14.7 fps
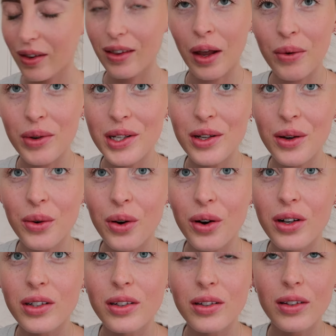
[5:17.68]
That was so
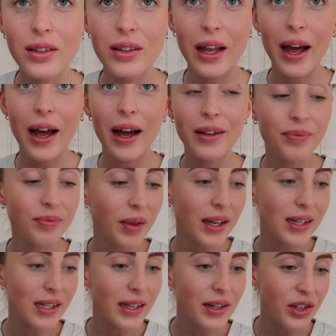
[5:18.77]
good. There
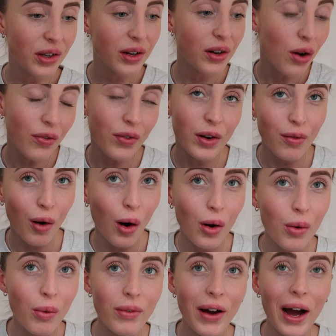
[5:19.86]
is literally nothing
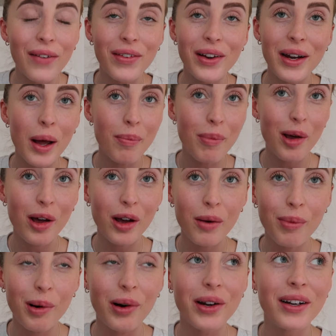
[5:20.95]
wrong with having a burger
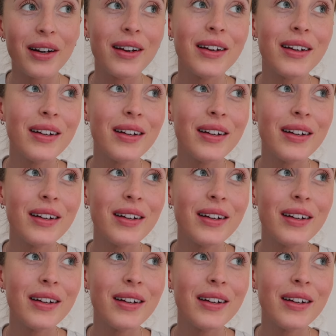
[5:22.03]
bun,